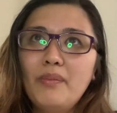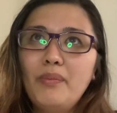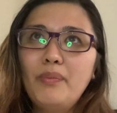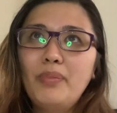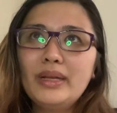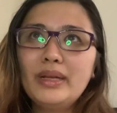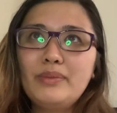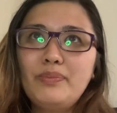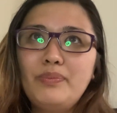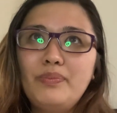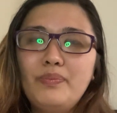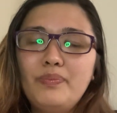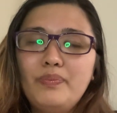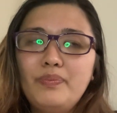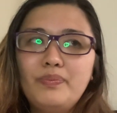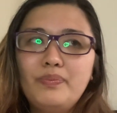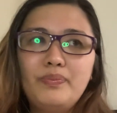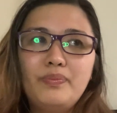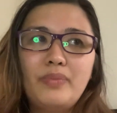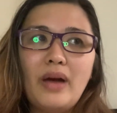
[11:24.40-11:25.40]
But
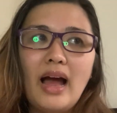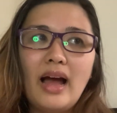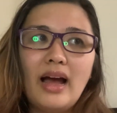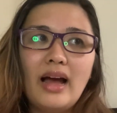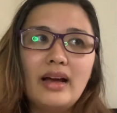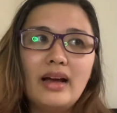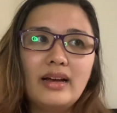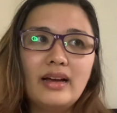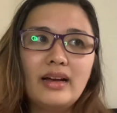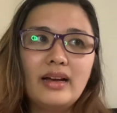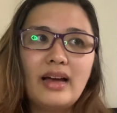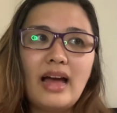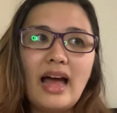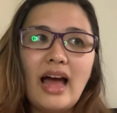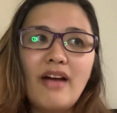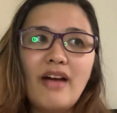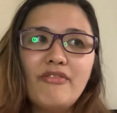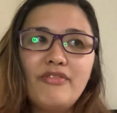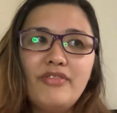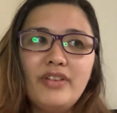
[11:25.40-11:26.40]

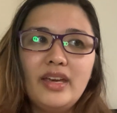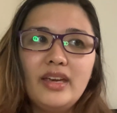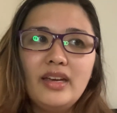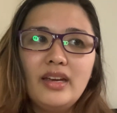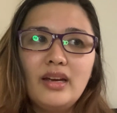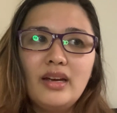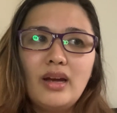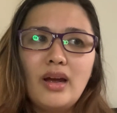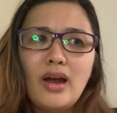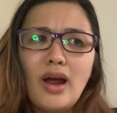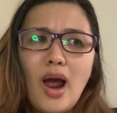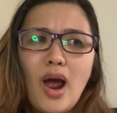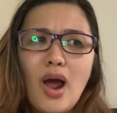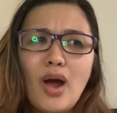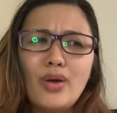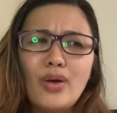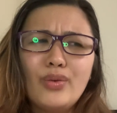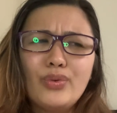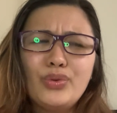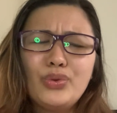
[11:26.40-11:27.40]
having
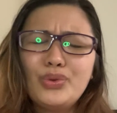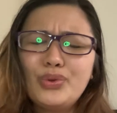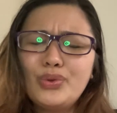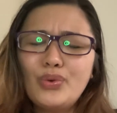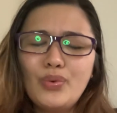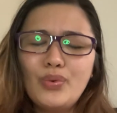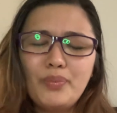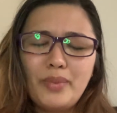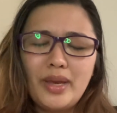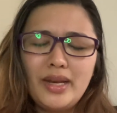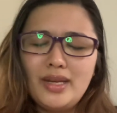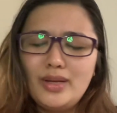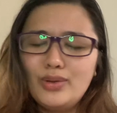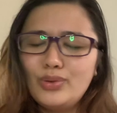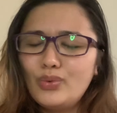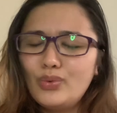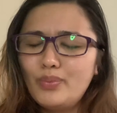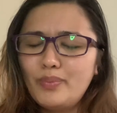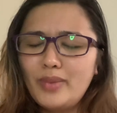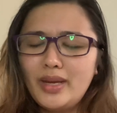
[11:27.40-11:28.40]
too many
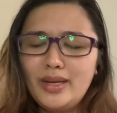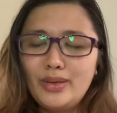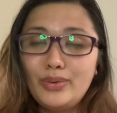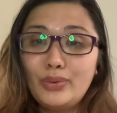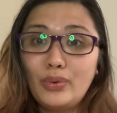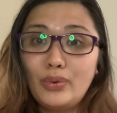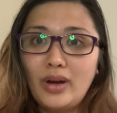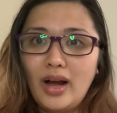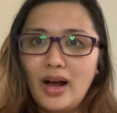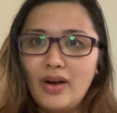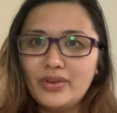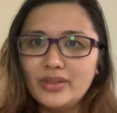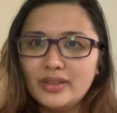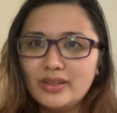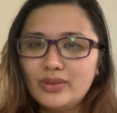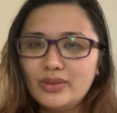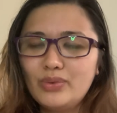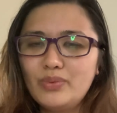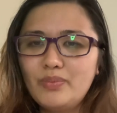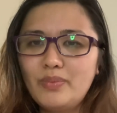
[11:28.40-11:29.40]
to count,
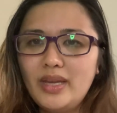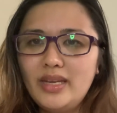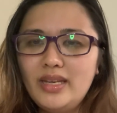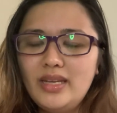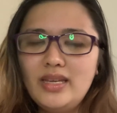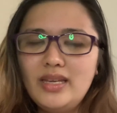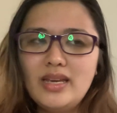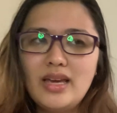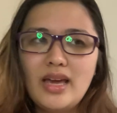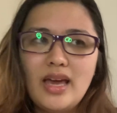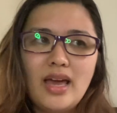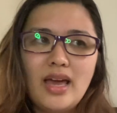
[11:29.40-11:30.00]
too many